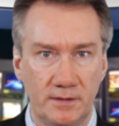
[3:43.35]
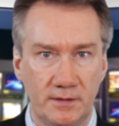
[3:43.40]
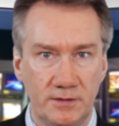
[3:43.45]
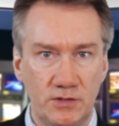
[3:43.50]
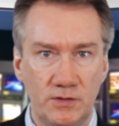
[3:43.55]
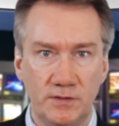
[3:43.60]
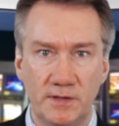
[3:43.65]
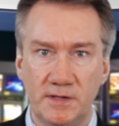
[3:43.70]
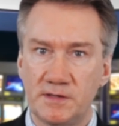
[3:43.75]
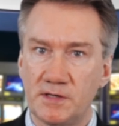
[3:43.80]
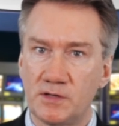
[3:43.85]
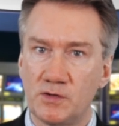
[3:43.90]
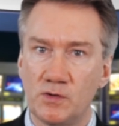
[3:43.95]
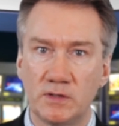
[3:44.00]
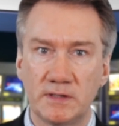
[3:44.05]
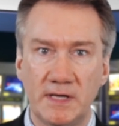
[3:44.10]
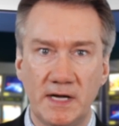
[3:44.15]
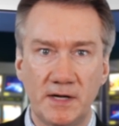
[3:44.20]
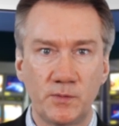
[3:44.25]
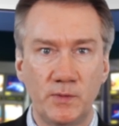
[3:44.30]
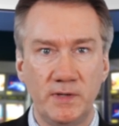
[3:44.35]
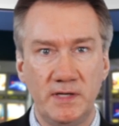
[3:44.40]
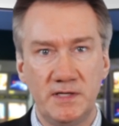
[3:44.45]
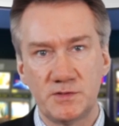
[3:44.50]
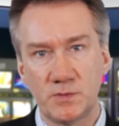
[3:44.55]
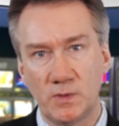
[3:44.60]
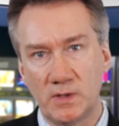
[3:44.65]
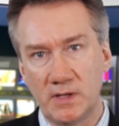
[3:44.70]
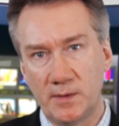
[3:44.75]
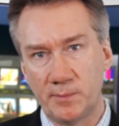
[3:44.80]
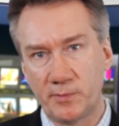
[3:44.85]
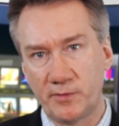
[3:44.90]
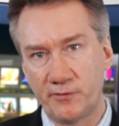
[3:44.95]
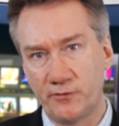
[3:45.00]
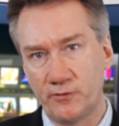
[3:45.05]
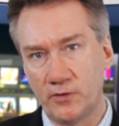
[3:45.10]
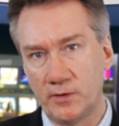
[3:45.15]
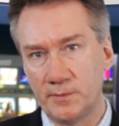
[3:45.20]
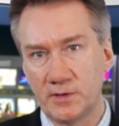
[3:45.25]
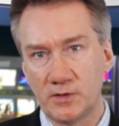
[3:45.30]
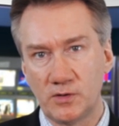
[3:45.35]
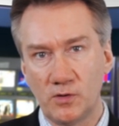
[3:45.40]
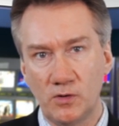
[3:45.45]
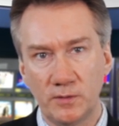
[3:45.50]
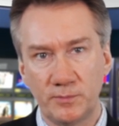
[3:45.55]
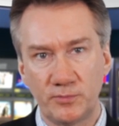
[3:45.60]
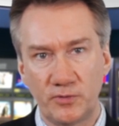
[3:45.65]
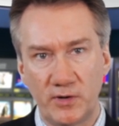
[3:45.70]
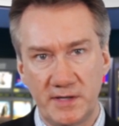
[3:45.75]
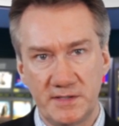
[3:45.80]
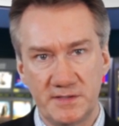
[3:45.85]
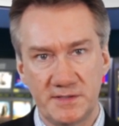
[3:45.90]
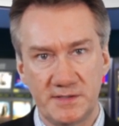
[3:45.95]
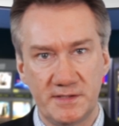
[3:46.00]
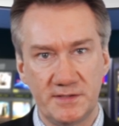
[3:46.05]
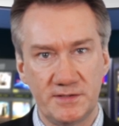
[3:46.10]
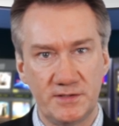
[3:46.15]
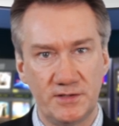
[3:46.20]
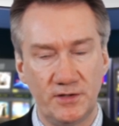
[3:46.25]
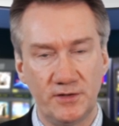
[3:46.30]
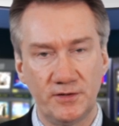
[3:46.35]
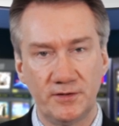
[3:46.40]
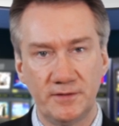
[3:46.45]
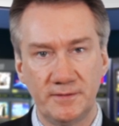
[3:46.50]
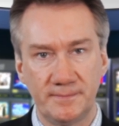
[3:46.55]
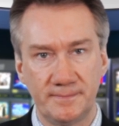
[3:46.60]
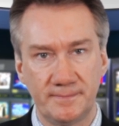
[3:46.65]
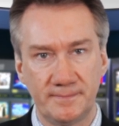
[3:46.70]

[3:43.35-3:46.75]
Do you think the gold equities will outperform the gold price this year?